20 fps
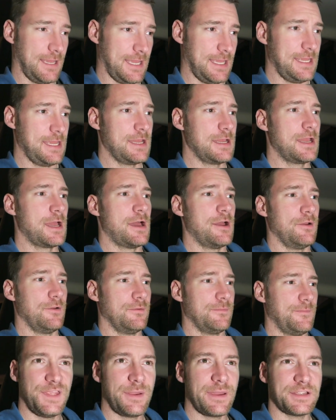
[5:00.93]
here you go.
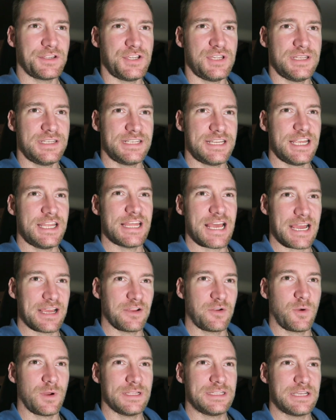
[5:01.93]
You actually see
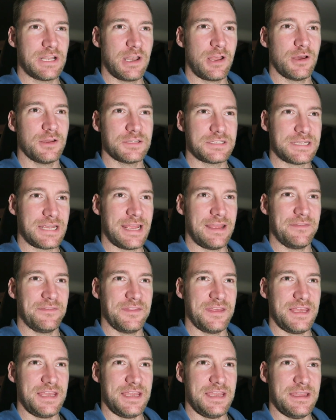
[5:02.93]
that quite a lot
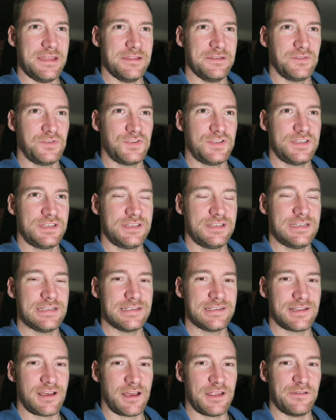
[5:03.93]
in the
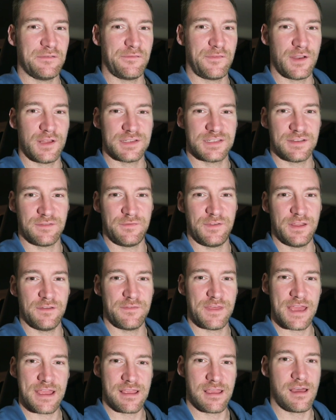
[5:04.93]
design philosophy
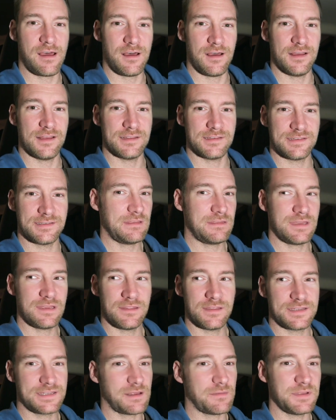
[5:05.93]
of their cars. They
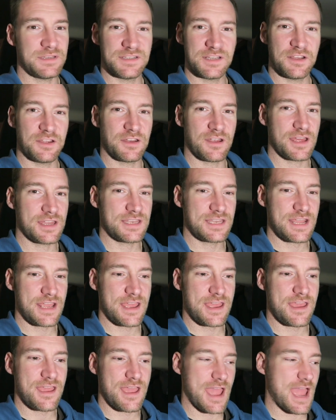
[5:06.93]
think that something's a good
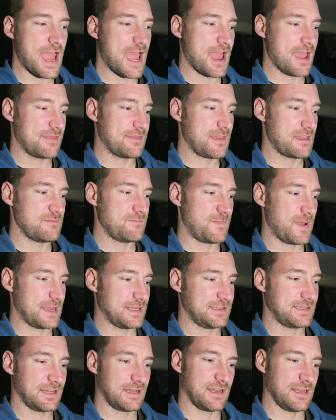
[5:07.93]
idea and they
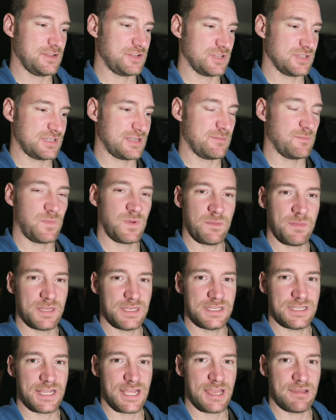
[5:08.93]
basically just
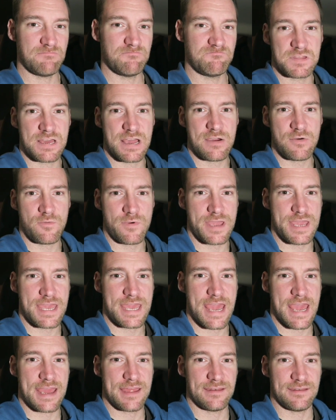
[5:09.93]
implement it that
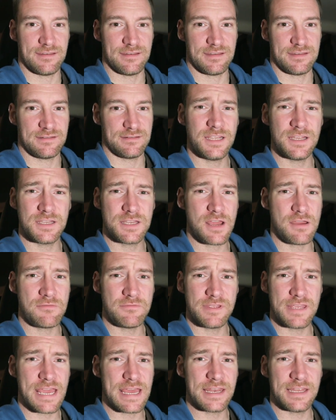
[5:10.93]
weekend. You
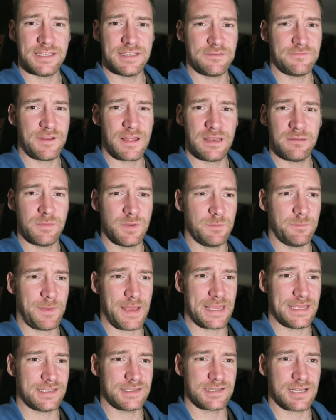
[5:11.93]
don't get a development
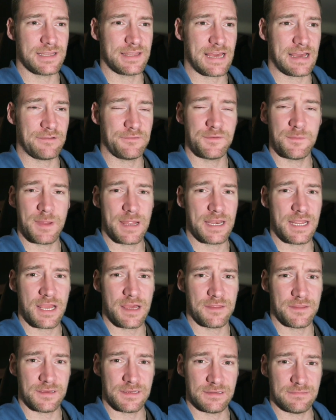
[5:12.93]
pace like that from any
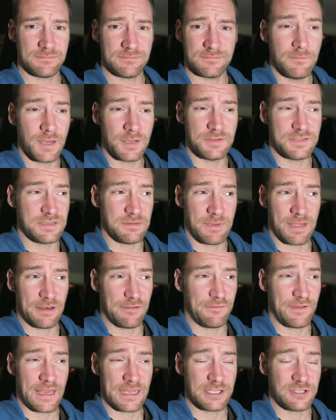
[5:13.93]
other motor
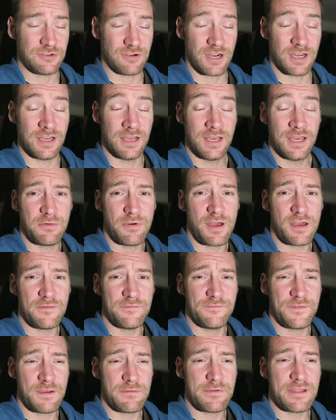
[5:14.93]
manufacturer. There
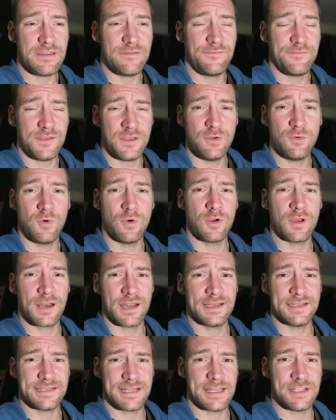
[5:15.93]
are very few
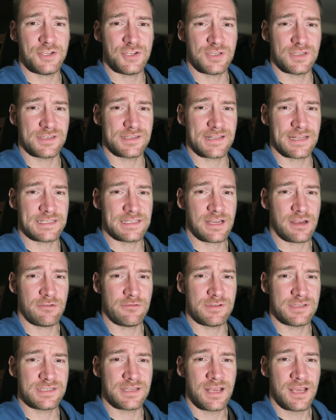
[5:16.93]
organizations that
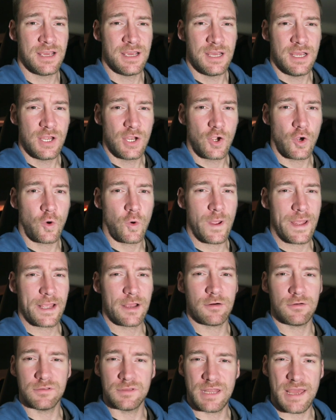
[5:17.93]
are as
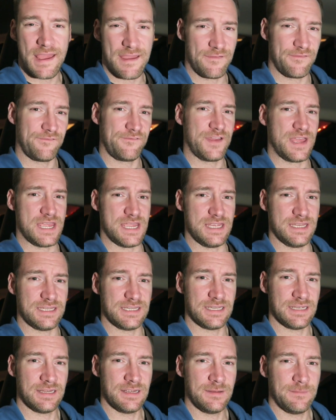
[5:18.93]
quick on their
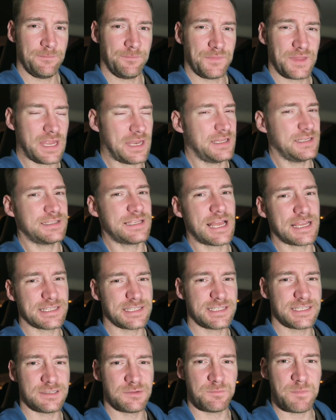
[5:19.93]
feet. And it's
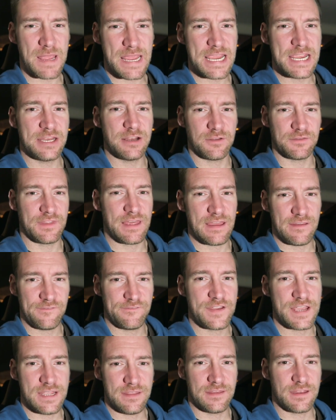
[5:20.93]
that speed on their
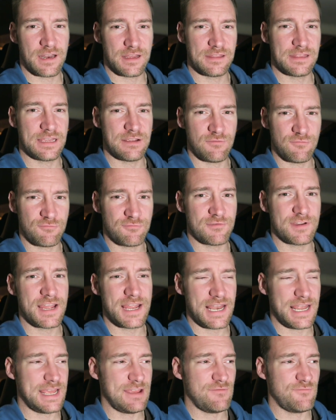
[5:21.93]
feet that I think
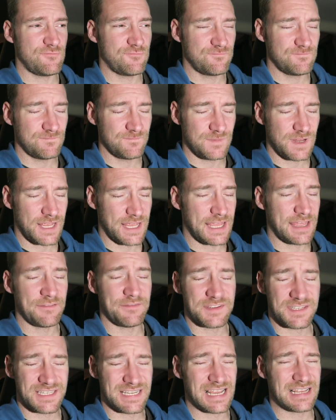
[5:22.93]
really
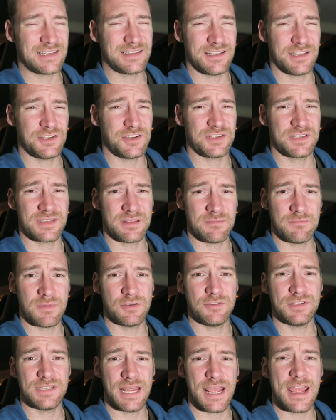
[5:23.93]
gives Tesla just the
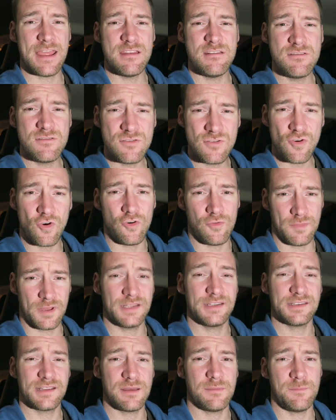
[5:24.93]
most
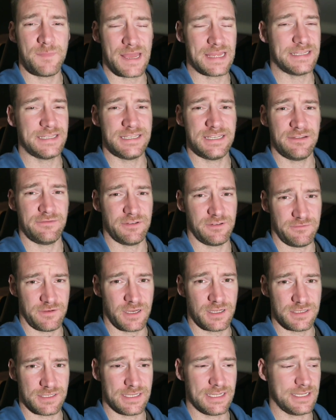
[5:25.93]
enormous competitive
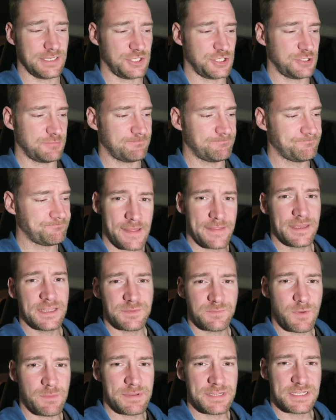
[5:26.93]
advantage. I think
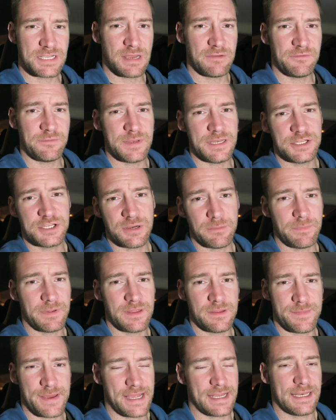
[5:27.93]
it's probably time for me to jump
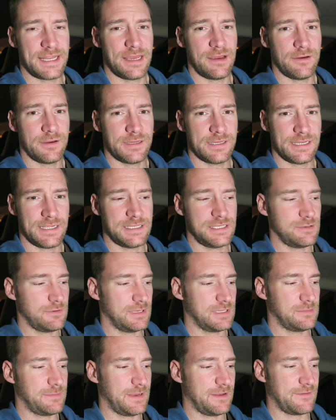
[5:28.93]
in the back now and do
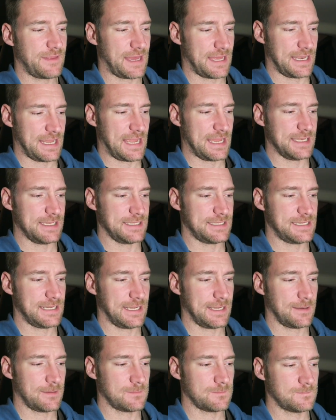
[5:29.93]
a little bit of that
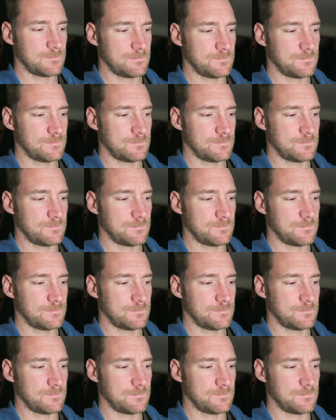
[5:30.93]
editing.